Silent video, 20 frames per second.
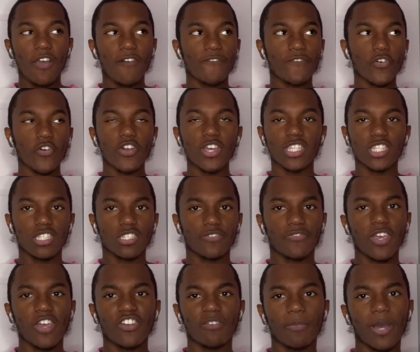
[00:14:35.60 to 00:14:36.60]
Forex isn't for
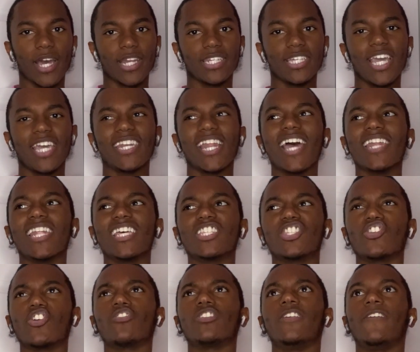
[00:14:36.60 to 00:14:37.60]
everybody. And not
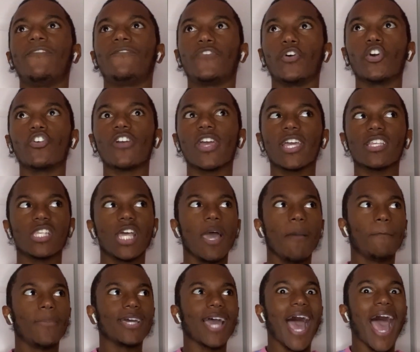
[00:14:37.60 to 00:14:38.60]
necessarily Forex,
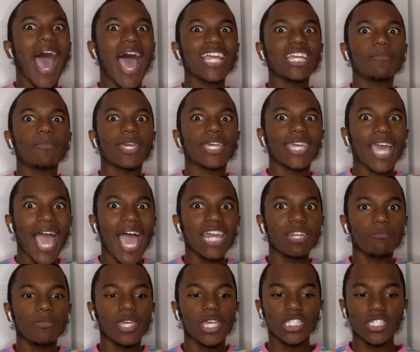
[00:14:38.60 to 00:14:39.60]
but I Am
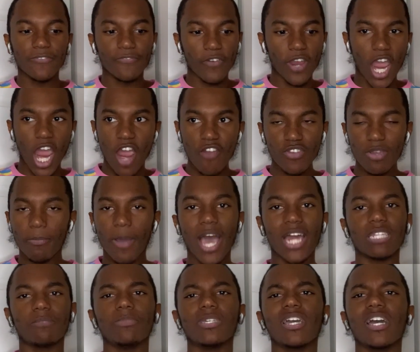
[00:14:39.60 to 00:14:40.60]
Academy isn't for everybody,
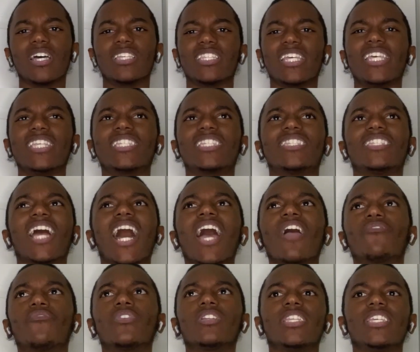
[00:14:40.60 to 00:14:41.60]
because it's
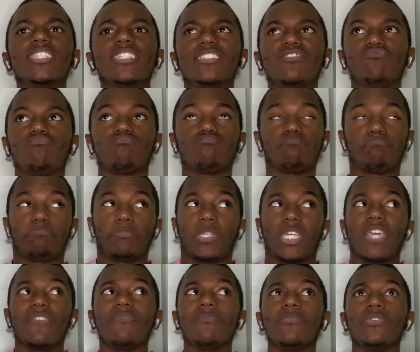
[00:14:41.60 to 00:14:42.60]
not really
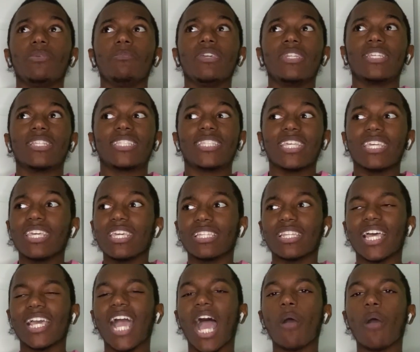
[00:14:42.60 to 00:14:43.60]
giving me the tea.
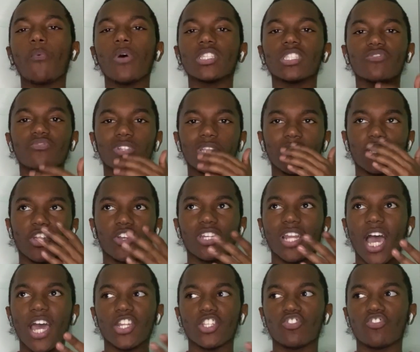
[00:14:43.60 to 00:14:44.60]
Like, I wasn't really learning how
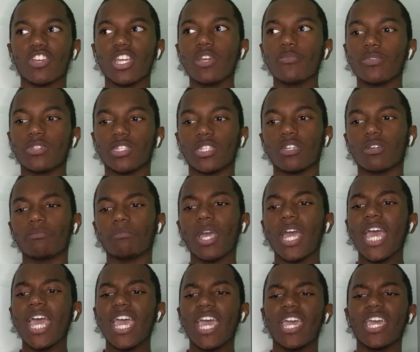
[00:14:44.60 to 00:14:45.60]
to trade with them.
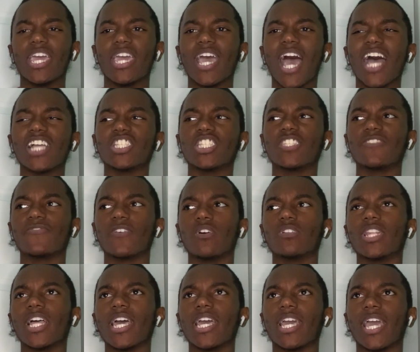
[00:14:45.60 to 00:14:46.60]
And I just felt
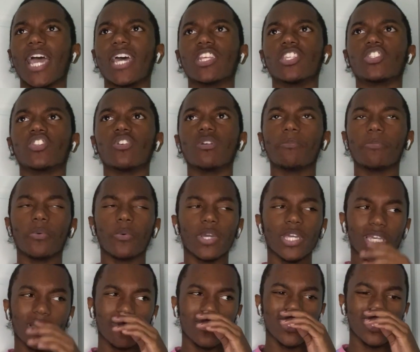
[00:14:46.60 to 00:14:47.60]
like at a certain point,
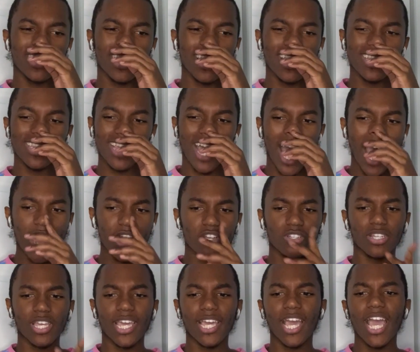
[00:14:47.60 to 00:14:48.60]
it was just getting tired.
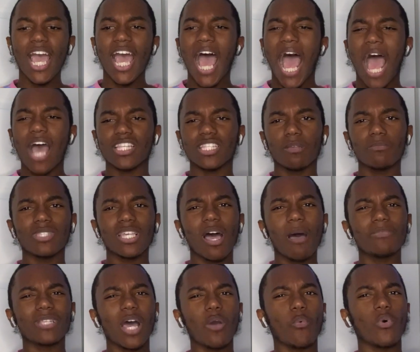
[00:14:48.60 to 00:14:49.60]
Like, sometimes
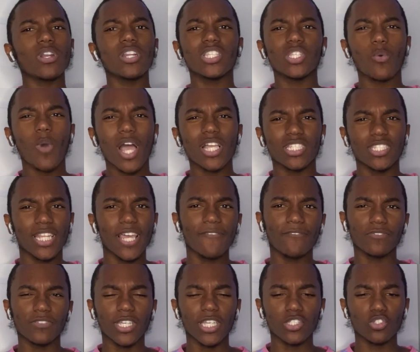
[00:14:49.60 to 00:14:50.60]
I wanted to watch
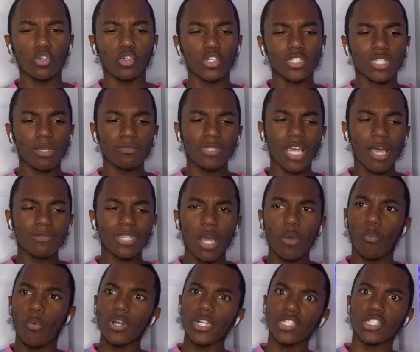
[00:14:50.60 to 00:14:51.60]
Netflix, or sometimes I
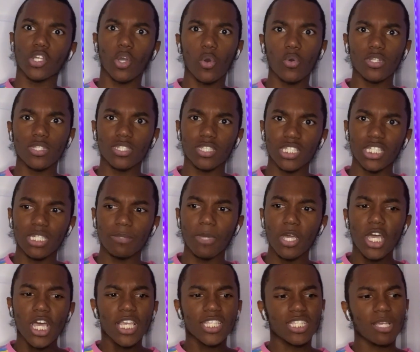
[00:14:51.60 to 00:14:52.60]
wanted to go to sleep.
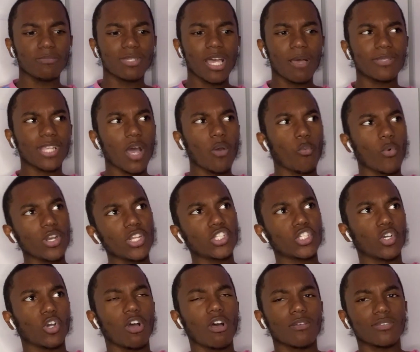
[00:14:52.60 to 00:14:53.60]
Sometimes I wanted to go
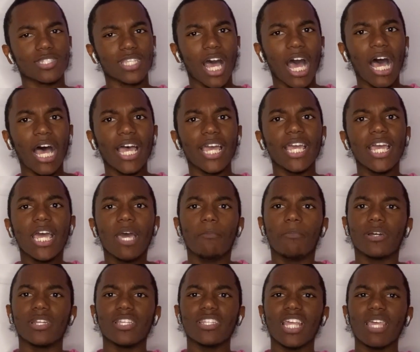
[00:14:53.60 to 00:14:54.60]
outside. But
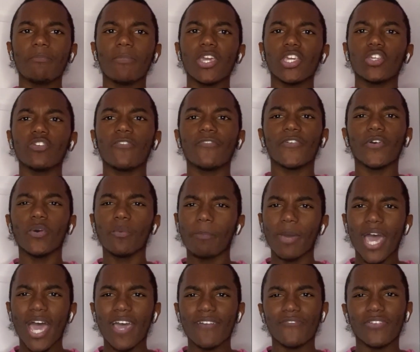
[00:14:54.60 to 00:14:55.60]
then they make you feel
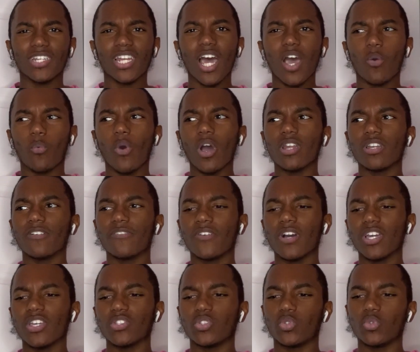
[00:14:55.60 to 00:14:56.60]
bad for not wanting to
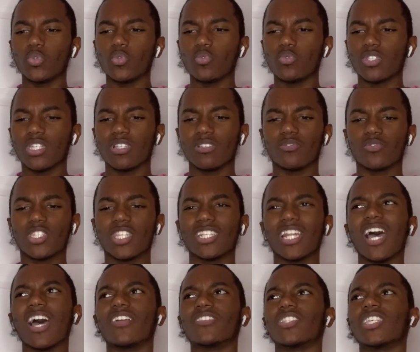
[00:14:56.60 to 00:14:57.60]
fucking to
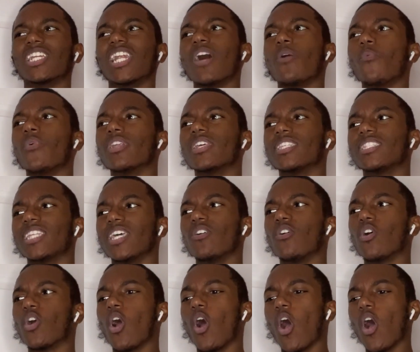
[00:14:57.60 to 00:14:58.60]
not want to stay on
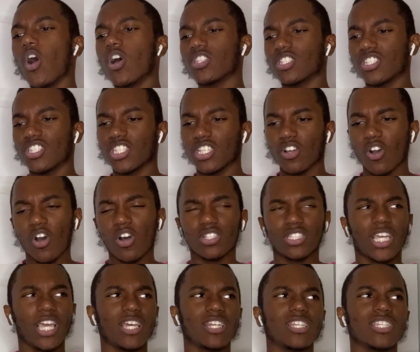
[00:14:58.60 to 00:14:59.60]
calls and shit all
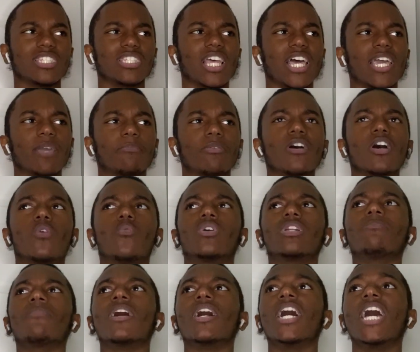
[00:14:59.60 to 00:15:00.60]
day. And it's like, bro,
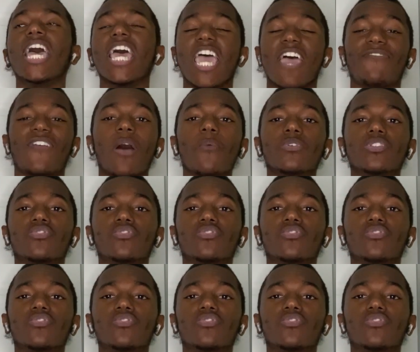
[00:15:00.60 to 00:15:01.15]
if I was